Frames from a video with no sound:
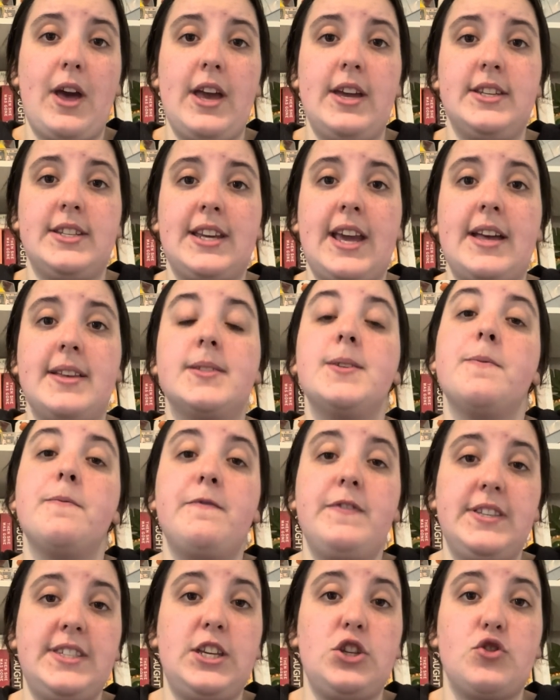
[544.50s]
and get some
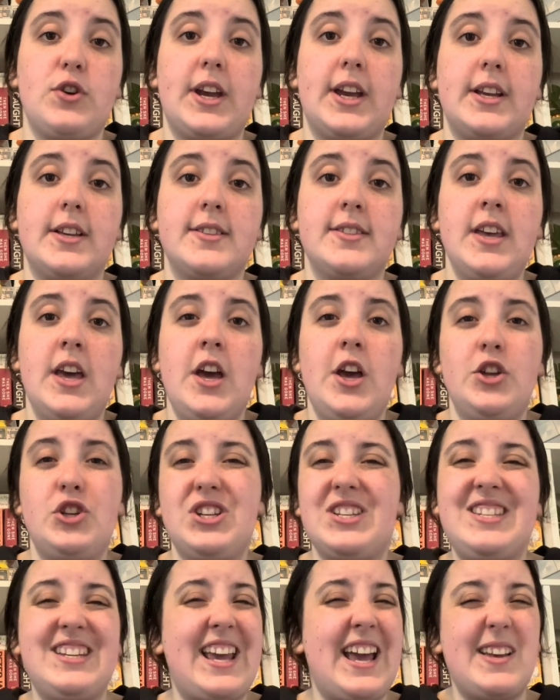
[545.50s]
fizzy drinks
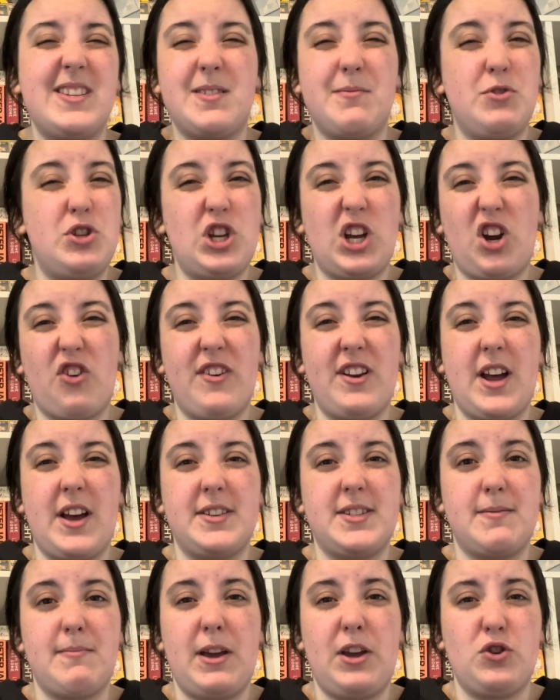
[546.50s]
just to get some sugar in
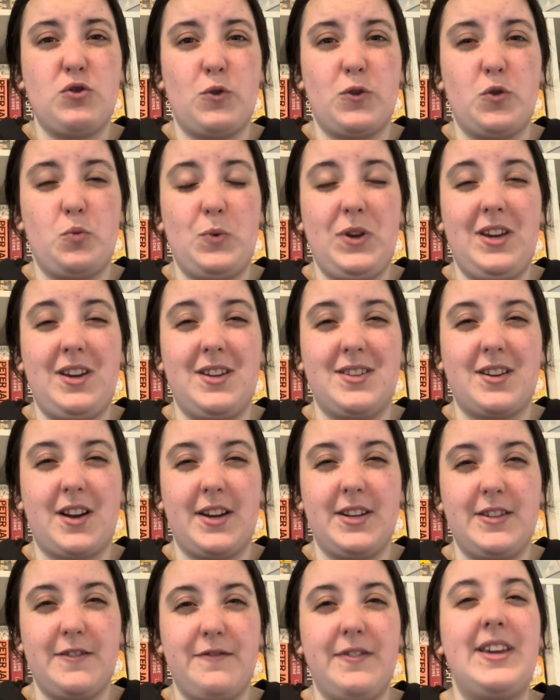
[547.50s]
us and make sure that we could
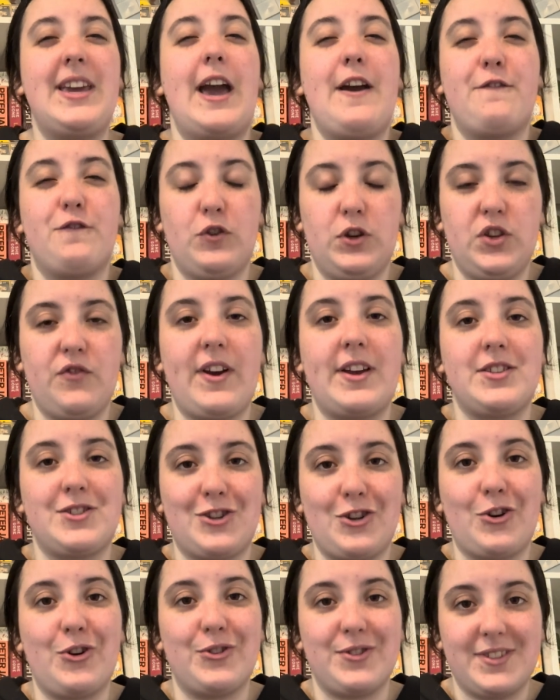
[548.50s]
kind of get through the rest of
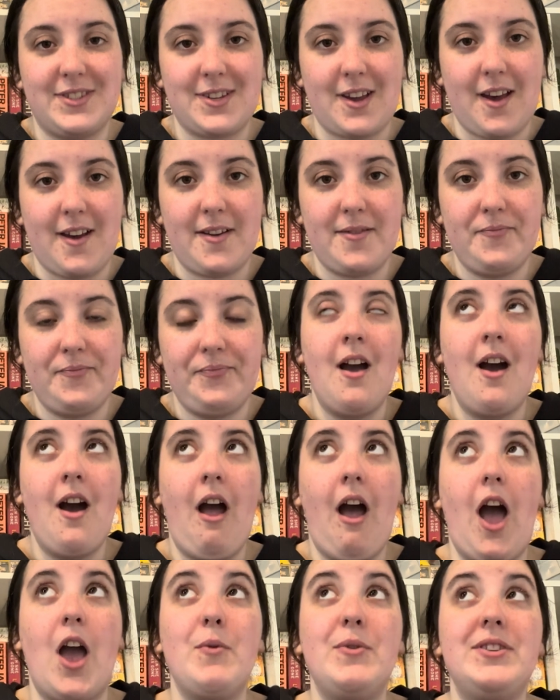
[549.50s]
the concert.
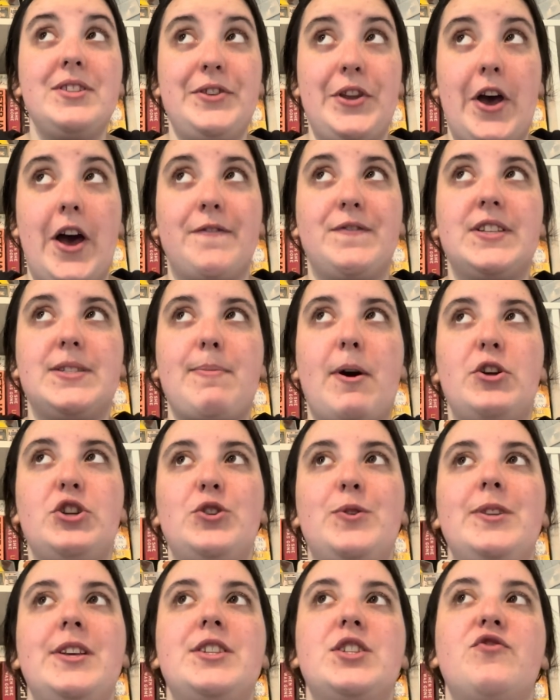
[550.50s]
I was nervous about
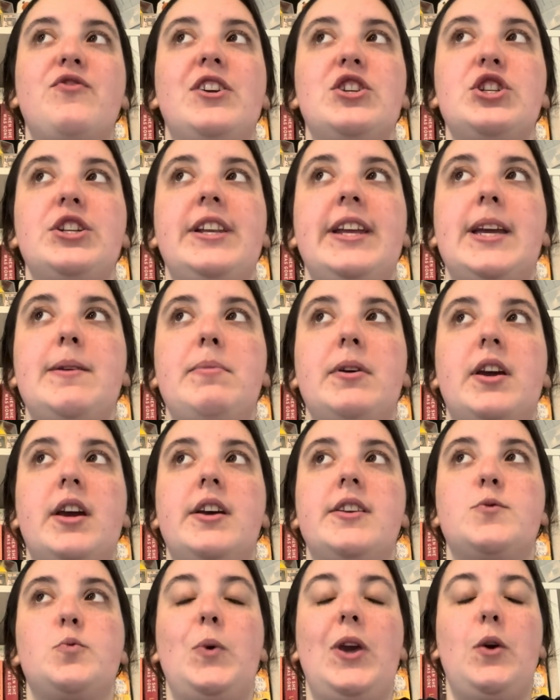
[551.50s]
doing this originally
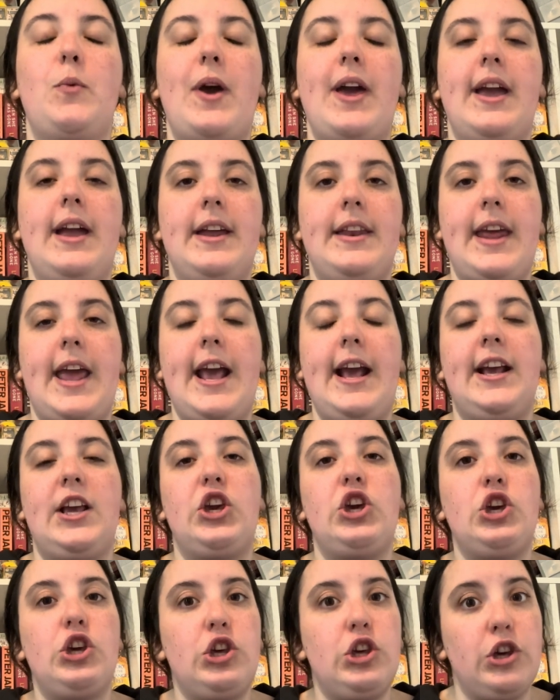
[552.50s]
because we were in a
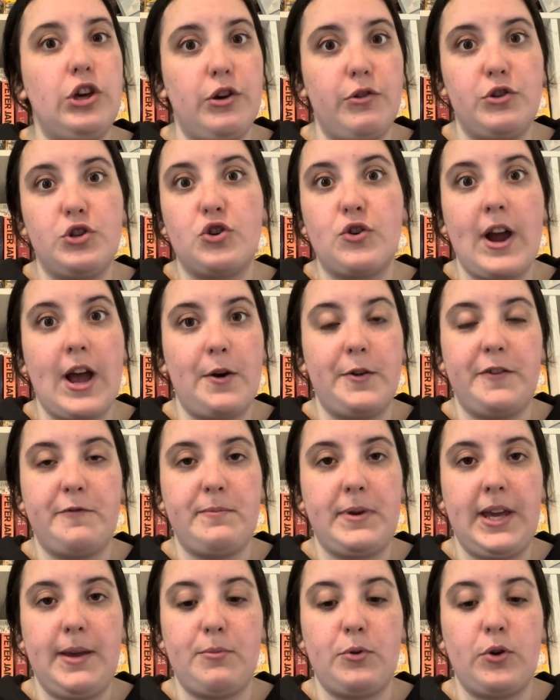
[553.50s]
huge crowd of
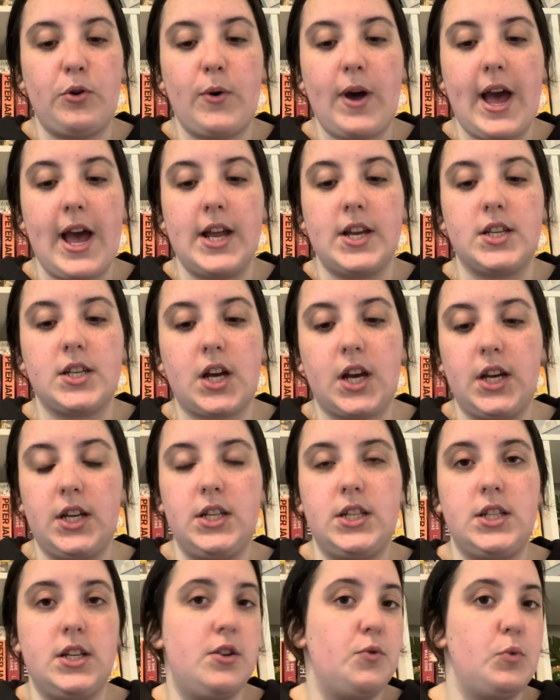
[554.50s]
people and I
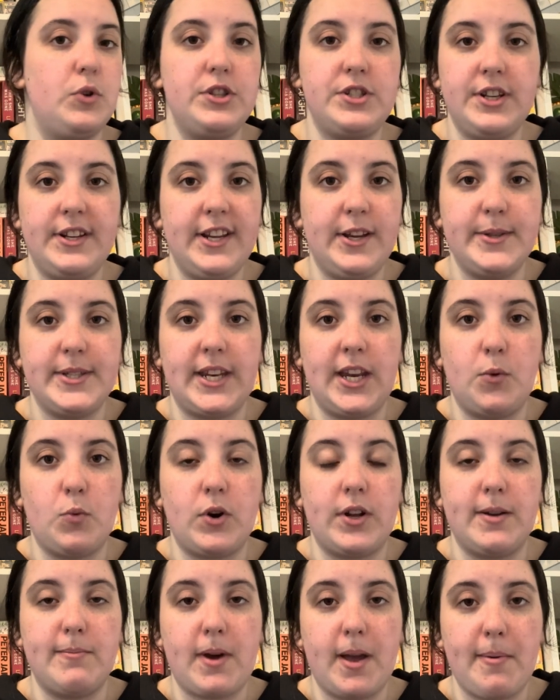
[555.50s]
didn't want to lose
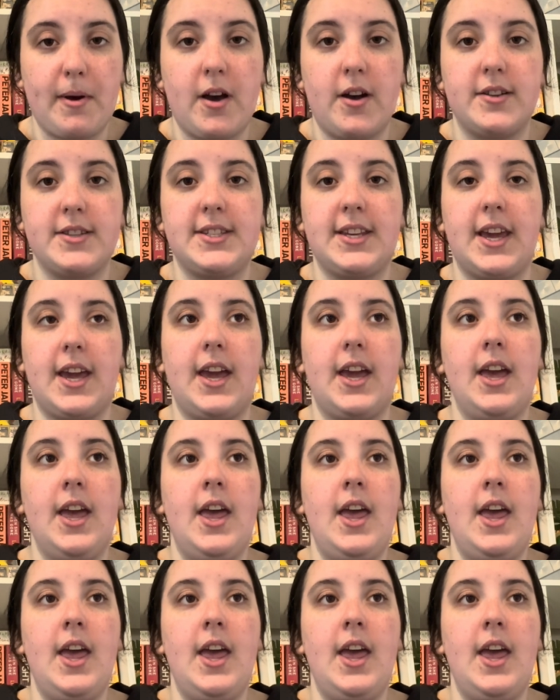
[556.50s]
anyone in my party.